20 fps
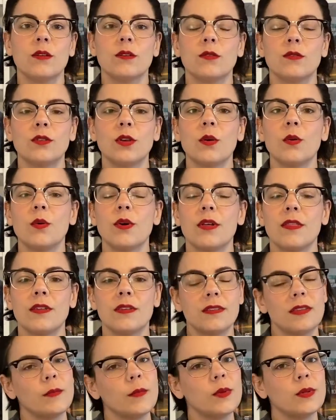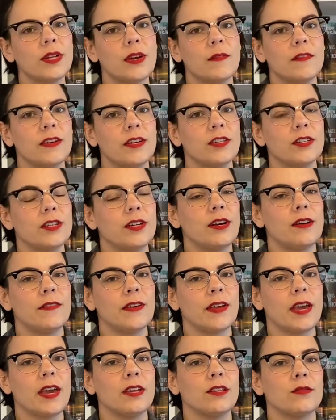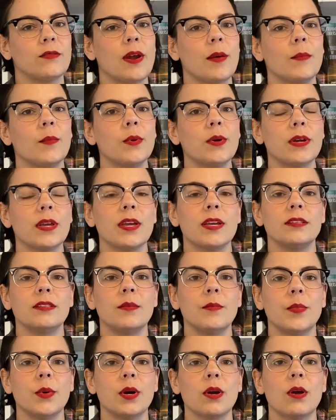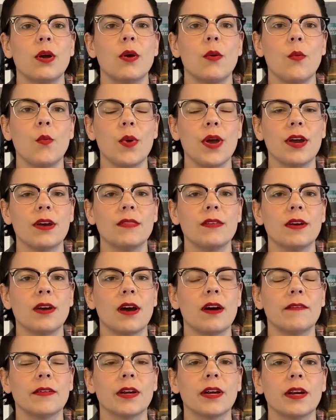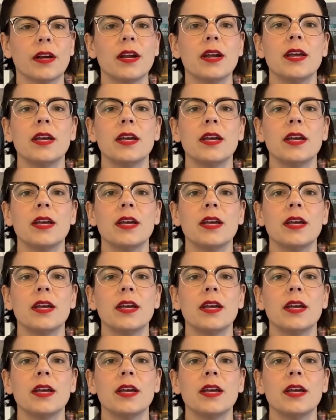So the simple definition of a case-wrapped book is a book where the cover